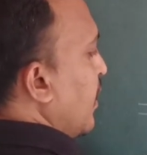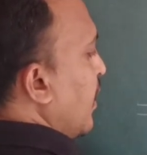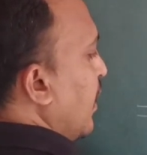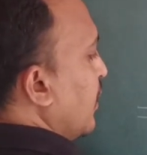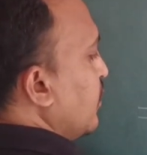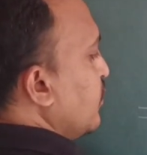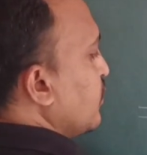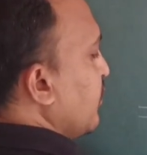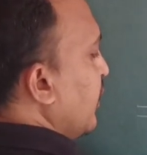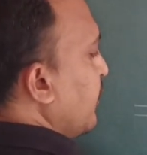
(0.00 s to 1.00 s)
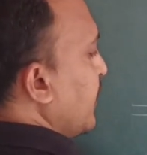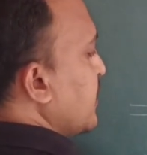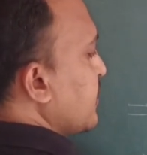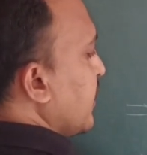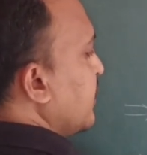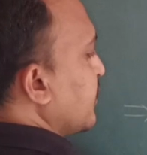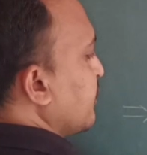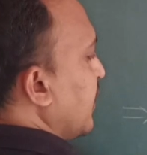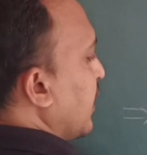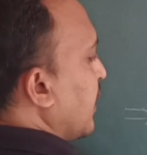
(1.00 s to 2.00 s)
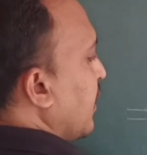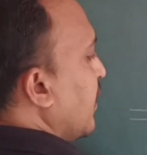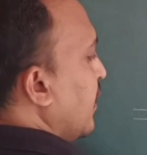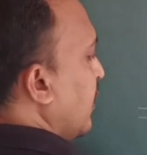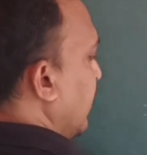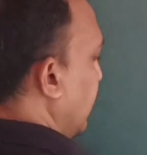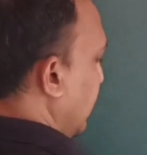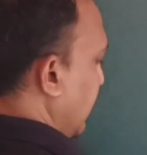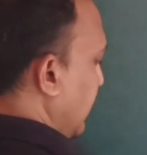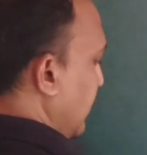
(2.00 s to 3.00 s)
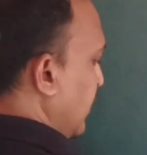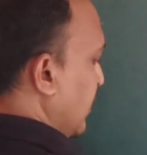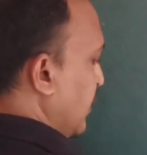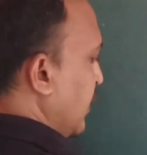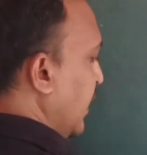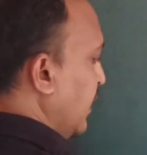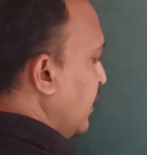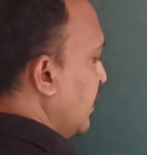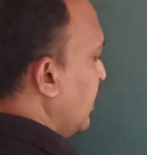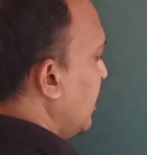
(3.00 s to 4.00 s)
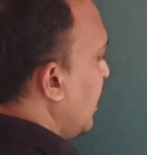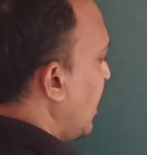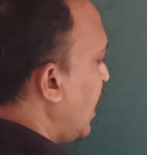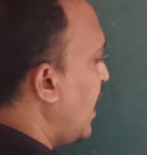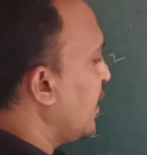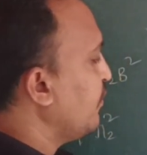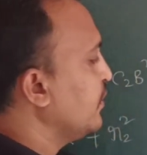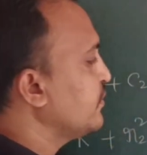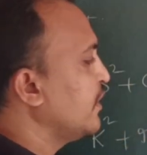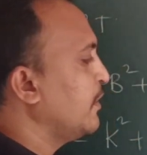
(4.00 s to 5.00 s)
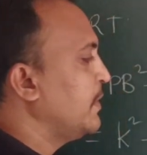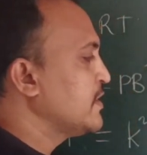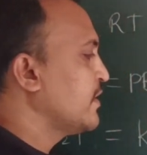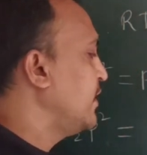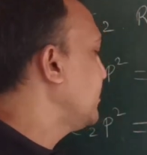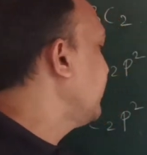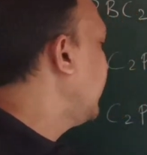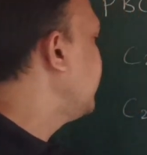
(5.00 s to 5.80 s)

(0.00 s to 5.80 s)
R2 square plus K square, then R1 square plus K square